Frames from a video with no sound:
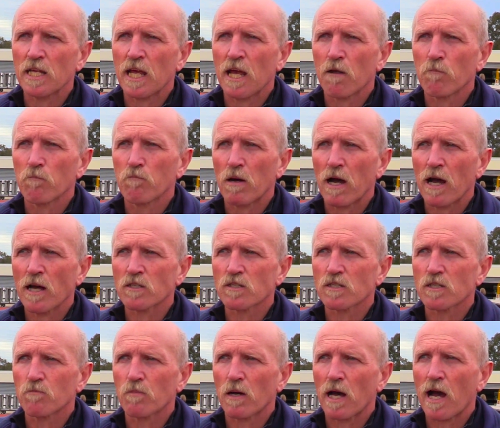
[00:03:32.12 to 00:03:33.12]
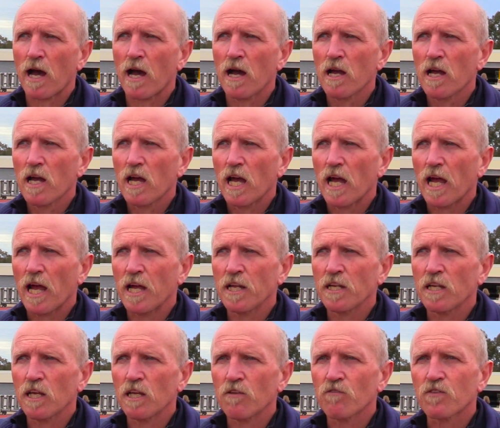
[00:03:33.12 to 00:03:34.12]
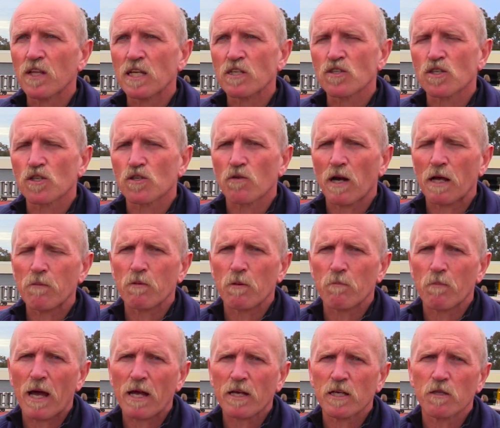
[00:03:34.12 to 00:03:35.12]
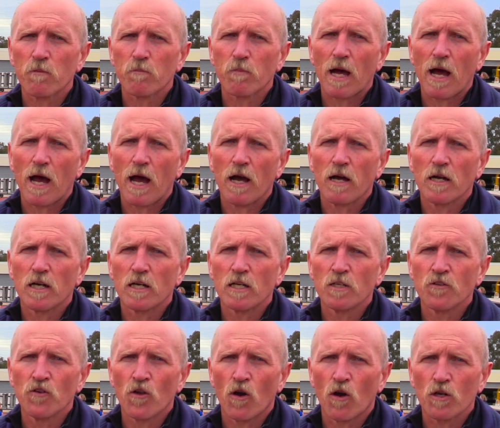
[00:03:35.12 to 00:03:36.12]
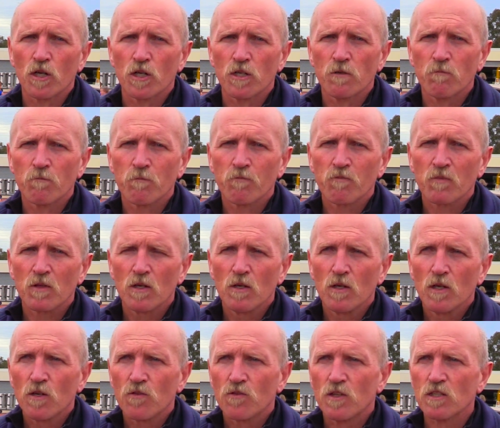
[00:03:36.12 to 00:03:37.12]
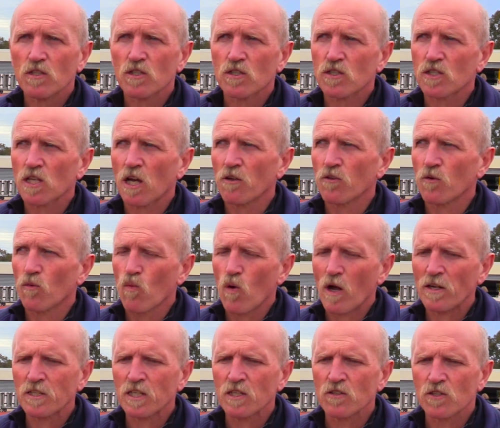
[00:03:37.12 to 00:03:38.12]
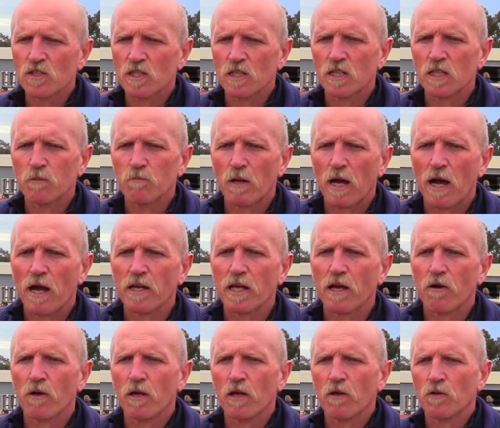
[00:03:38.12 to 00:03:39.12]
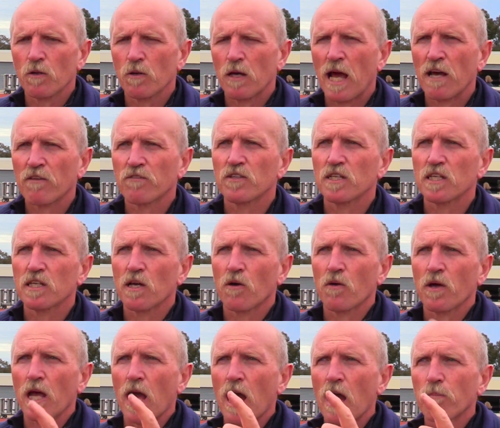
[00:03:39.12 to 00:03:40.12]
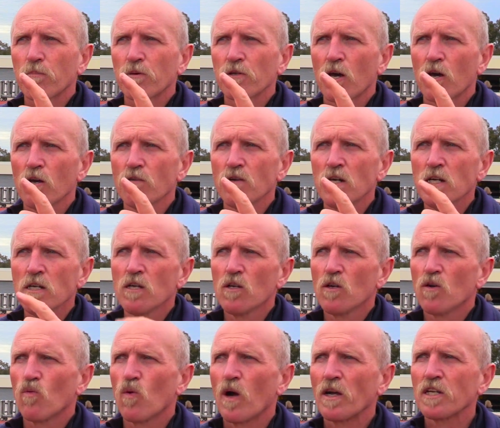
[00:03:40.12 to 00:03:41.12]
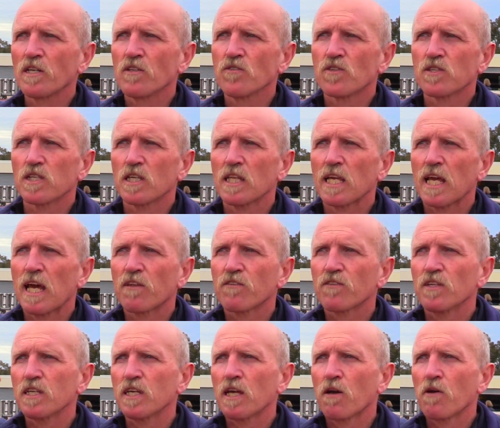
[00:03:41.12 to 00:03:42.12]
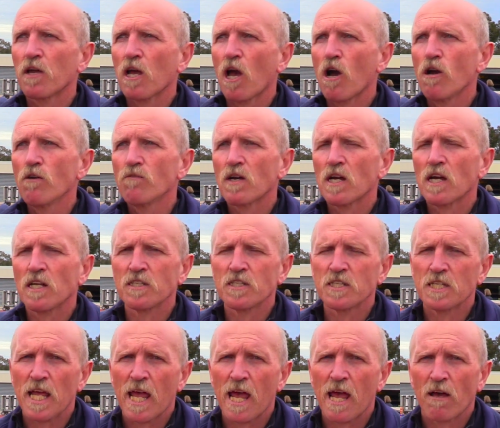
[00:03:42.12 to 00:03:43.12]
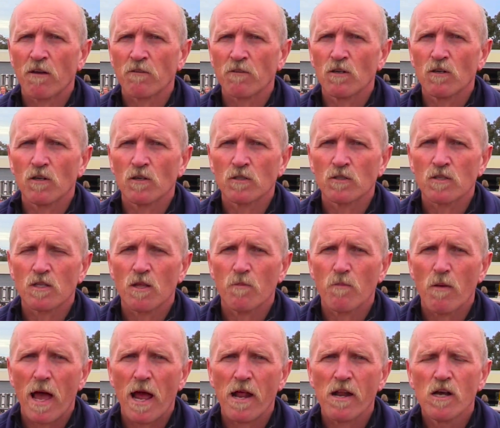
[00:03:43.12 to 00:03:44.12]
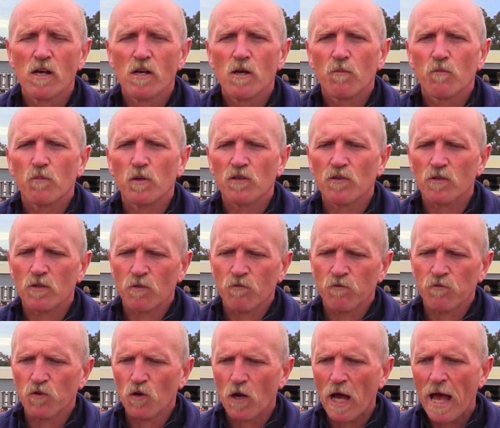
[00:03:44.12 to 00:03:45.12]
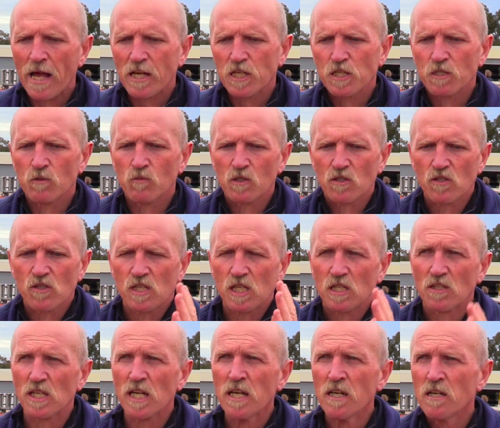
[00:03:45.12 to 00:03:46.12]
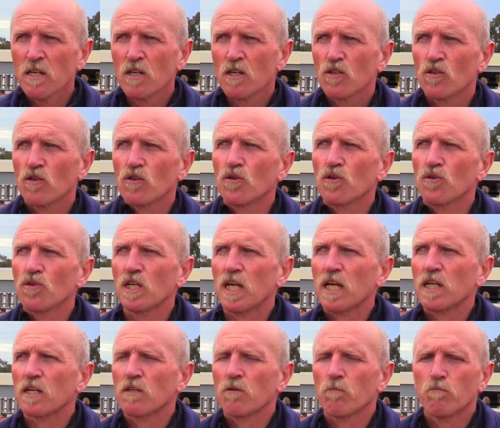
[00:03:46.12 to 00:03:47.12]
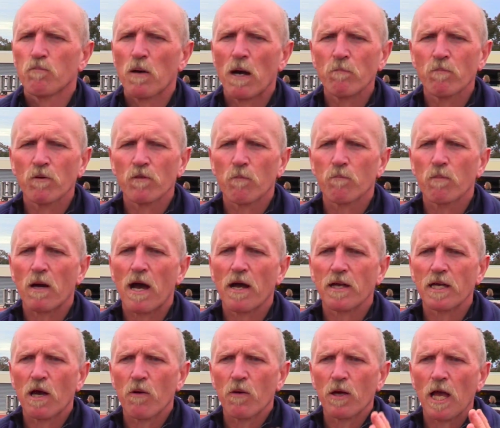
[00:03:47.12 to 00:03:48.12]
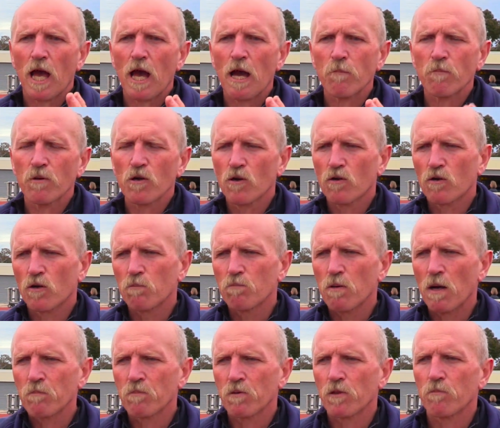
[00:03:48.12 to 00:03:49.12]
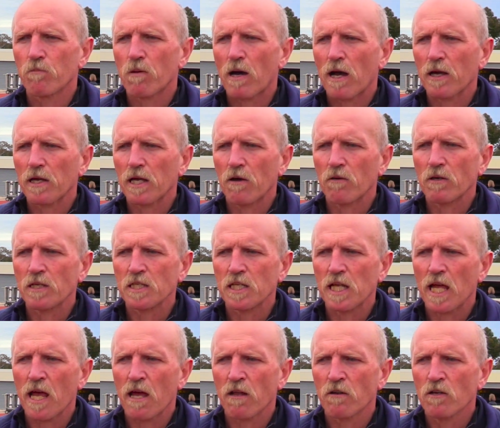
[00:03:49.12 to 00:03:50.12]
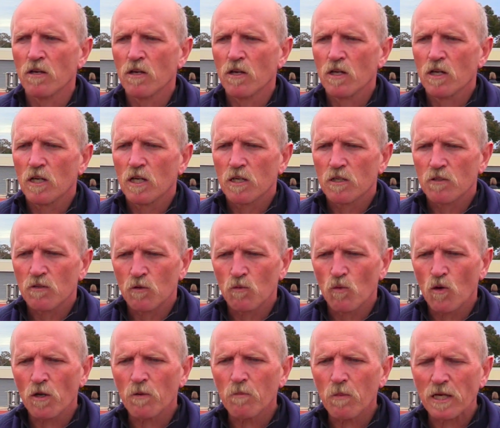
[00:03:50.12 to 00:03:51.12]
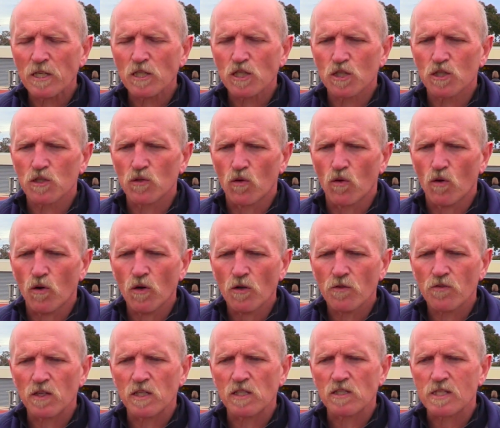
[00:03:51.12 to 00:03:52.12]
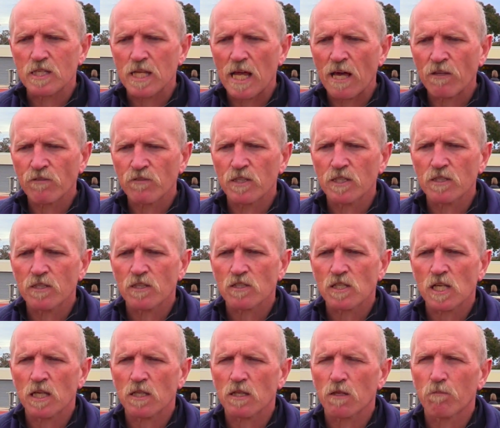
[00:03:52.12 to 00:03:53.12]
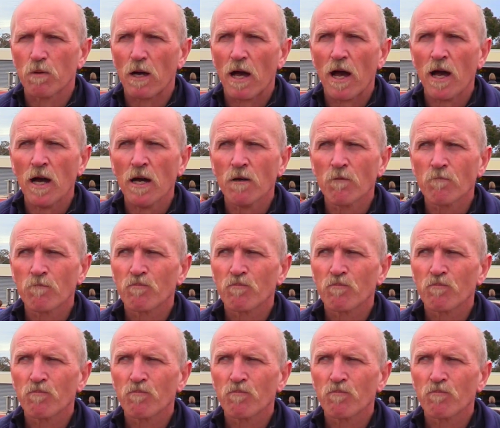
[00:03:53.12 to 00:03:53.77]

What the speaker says: down past the bar, and if they scrape the back of the bar and knock it. This is so that one can see the athlete going up and over, one can see the athlete going over and down onto the mat. With the foot action with scissor, you could get a bump of the bar going up or a bump of the bar going down. You want to make sure that it's the athlete that's hit the bar